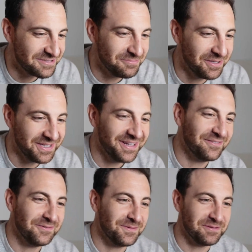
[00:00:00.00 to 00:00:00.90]
money I
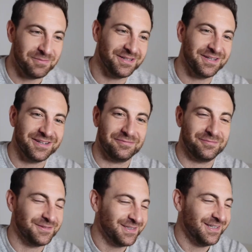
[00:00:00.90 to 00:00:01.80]
ever made in my life.
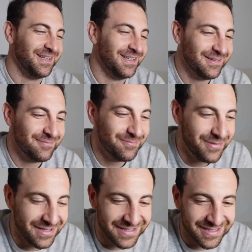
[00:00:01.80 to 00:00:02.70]

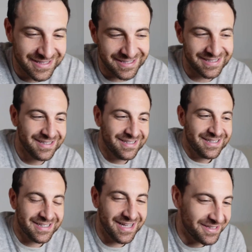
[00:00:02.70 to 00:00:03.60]
But
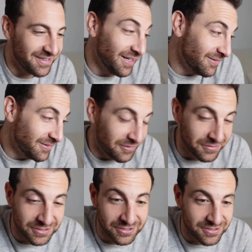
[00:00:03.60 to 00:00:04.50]
it
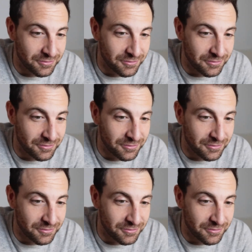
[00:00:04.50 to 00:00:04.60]
was a good Super